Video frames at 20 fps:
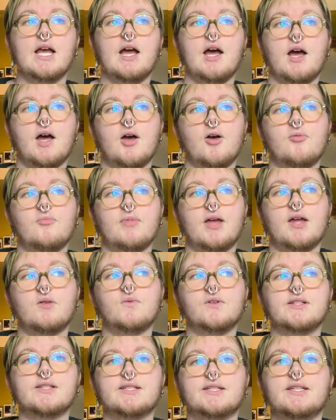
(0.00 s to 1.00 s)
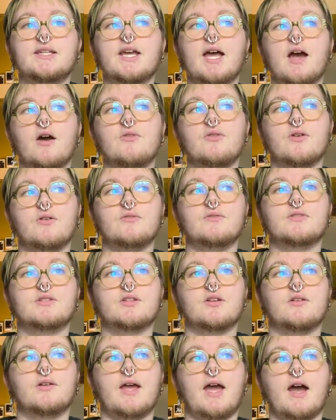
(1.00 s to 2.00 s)
And we'll see how those
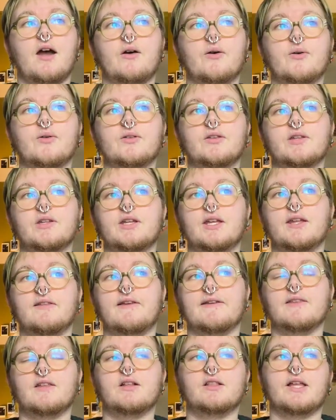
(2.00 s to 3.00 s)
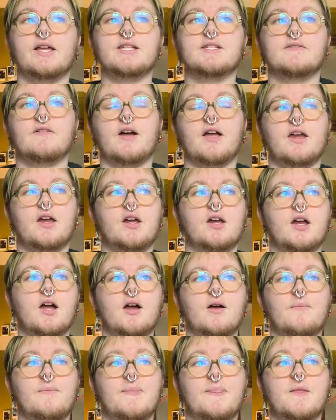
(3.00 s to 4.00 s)
turn out in like the glaze fire.
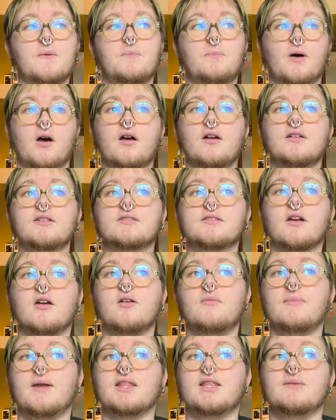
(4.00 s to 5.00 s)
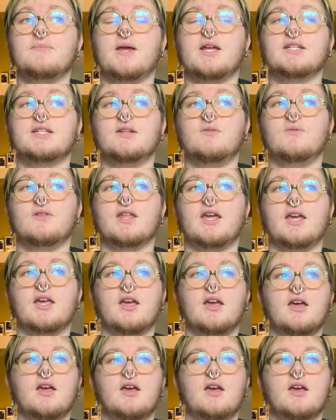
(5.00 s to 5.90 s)
The bugs are mainly painted with like